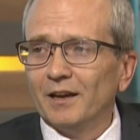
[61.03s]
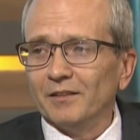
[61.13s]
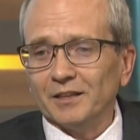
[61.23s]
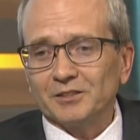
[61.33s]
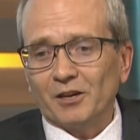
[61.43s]

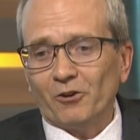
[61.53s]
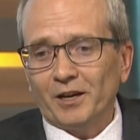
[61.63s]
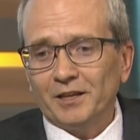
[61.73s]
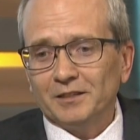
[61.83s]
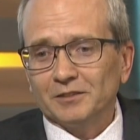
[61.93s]
That's how
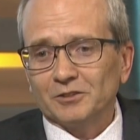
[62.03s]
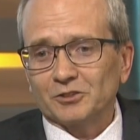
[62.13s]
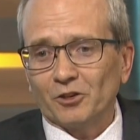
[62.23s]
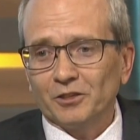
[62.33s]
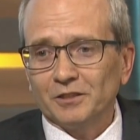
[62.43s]
I
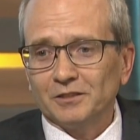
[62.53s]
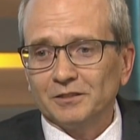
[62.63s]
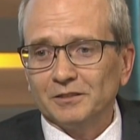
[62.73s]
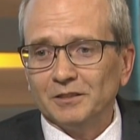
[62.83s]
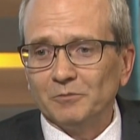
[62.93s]
started
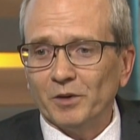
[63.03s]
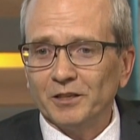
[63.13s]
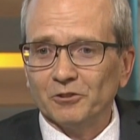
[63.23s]
in my